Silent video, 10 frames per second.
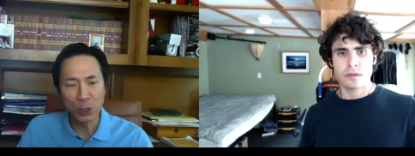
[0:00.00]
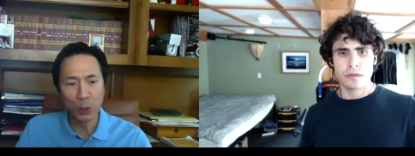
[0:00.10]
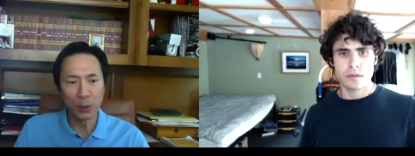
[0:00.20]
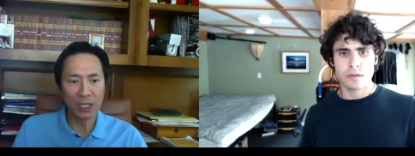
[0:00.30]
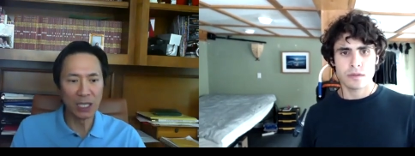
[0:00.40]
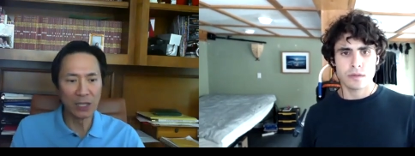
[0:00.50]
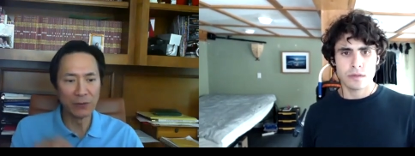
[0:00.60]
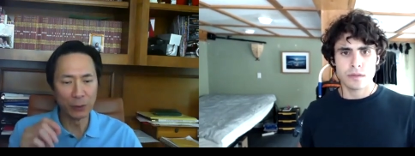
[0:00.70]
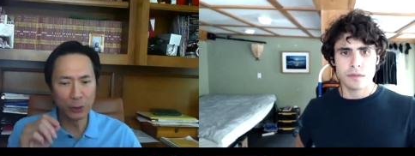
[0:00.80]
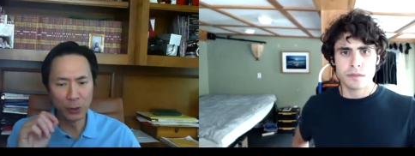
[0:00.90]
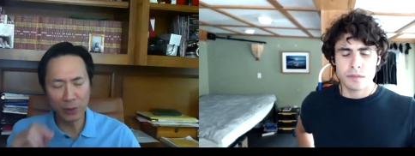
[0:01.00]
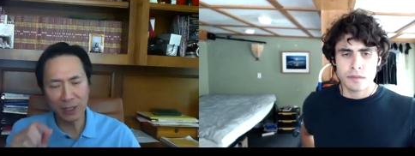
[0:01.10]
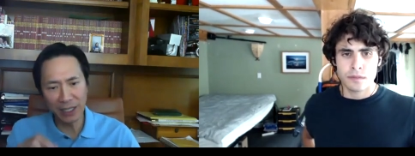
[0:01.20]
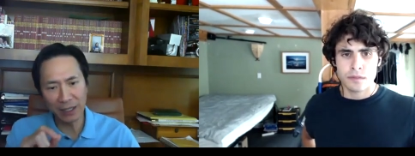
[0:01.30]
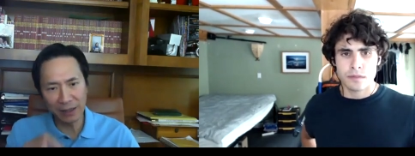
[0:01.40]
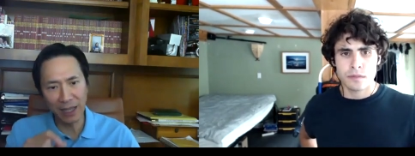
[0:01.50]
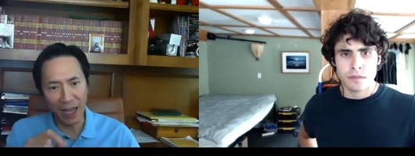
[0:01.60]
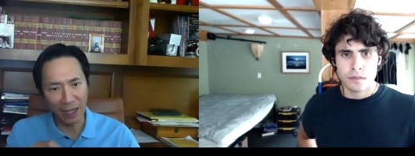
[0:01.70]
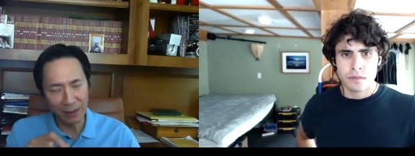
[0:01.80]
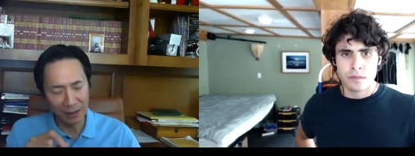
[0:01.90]
Speaker 1: So if you don't get
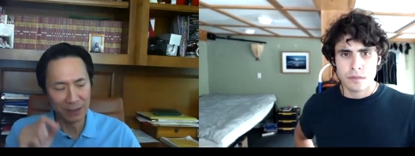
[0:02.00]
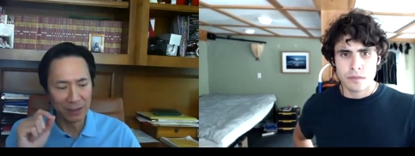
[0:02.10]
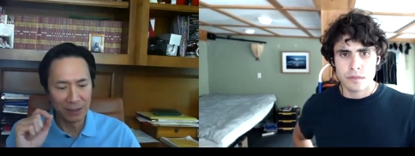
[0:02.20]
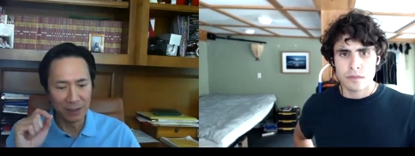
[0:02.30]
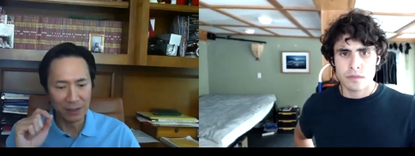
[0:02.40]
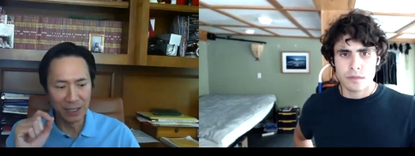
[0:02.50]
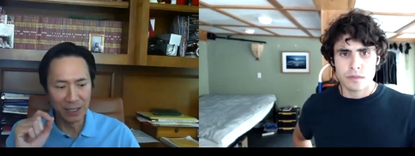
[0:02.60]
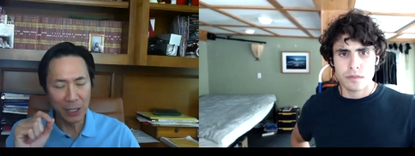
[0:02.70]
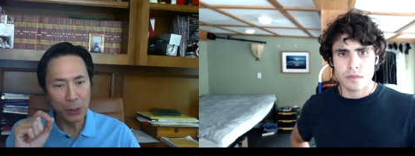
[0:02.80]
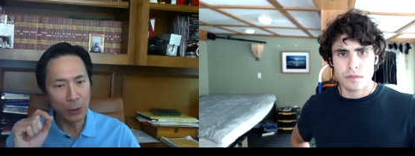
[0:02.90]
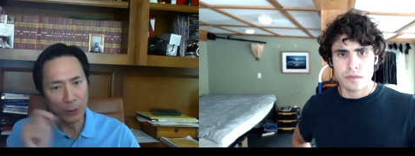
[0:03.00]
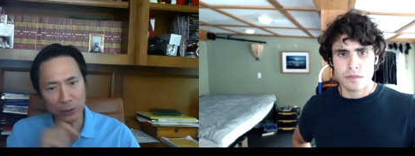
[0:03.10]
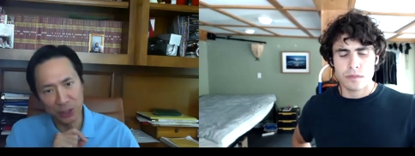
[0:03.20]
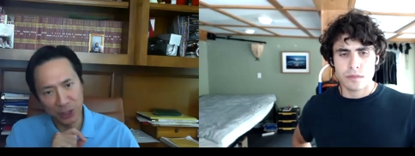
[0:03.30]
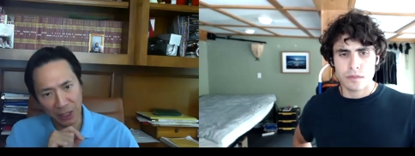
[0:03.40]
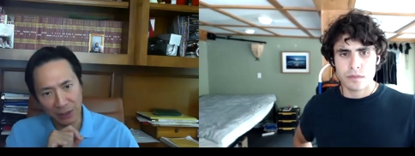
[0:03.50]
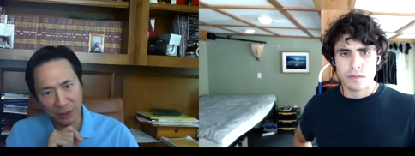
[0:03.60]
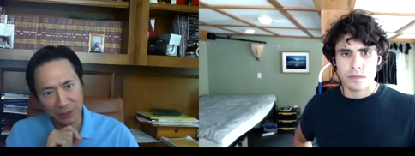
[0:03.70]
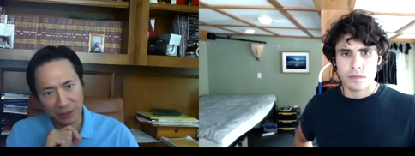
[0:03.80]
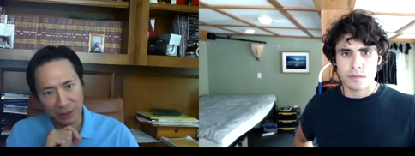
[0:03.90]
that, then you lose your
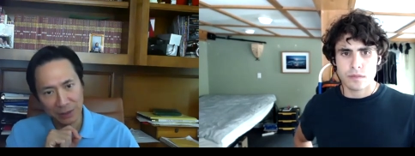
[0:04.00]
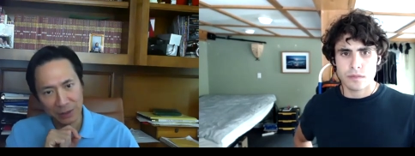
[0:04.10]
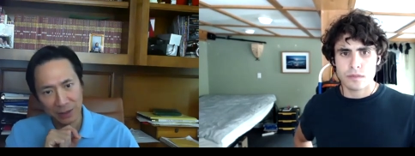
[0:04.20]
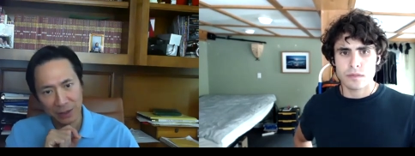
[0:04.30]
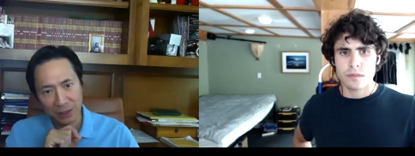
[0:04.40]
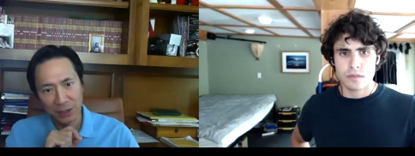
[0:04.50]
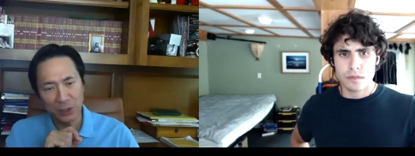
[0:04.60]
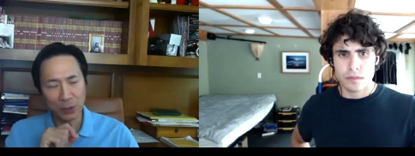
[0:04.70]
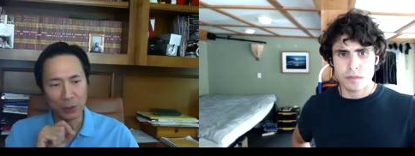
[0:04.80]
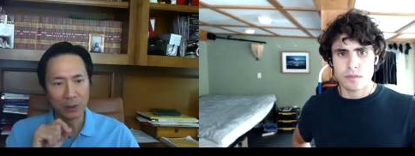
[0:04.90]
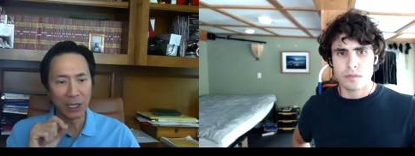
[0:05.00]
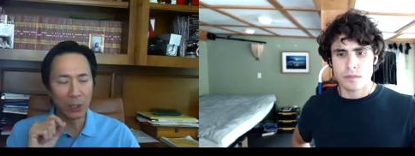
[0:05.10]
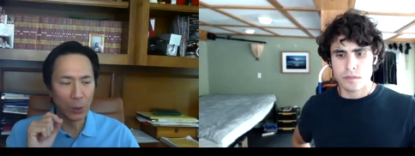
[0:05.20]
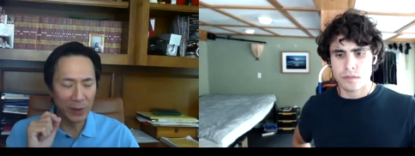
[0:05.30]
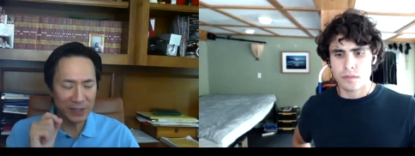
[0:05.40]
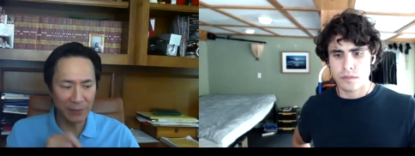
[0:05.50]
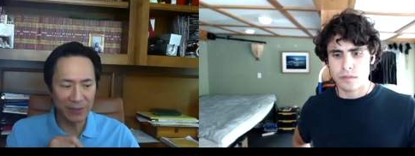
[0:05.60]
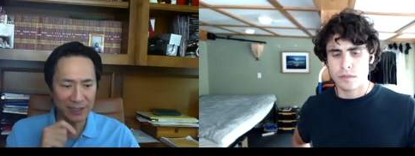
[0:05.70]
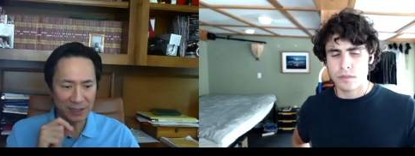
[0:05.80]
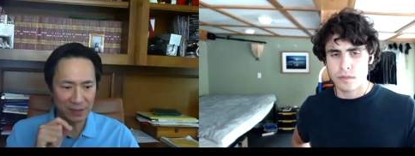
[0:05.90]
chance. So I always
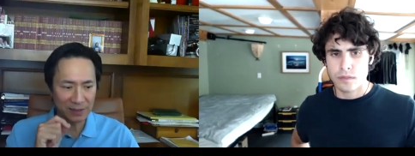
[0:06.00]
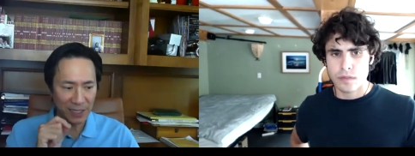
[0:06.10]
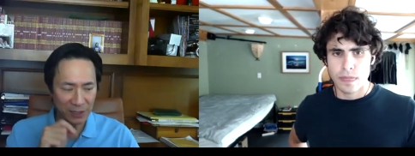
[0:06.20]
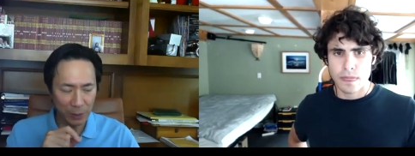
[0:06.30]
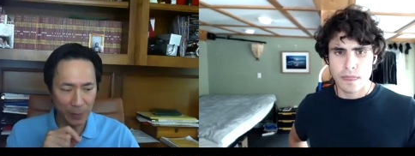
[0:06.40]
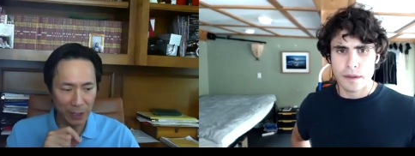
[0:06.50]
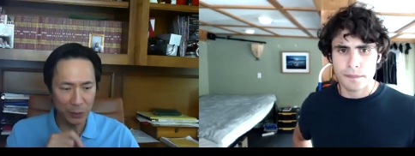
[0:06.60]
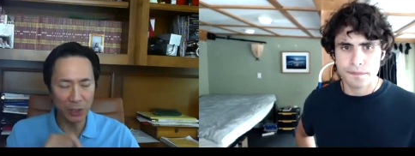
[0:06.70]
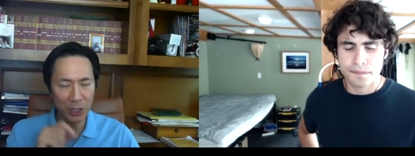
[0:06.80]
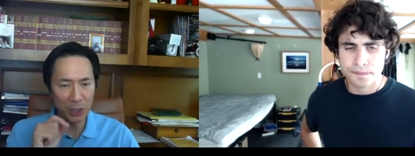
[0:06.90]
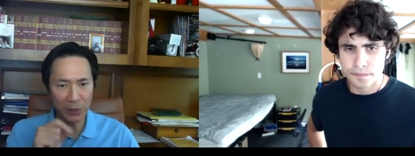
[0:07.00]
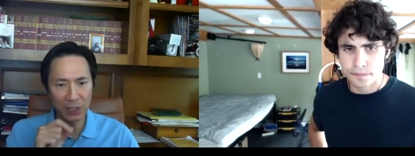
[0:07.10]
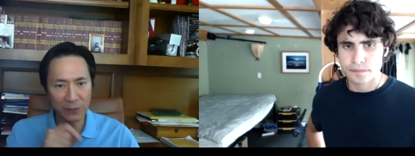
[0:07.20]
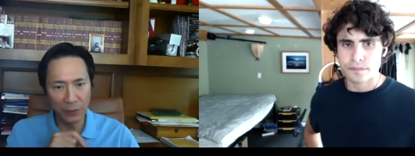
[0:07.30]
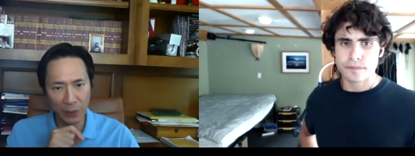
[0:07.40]
emphasize to patient, you want to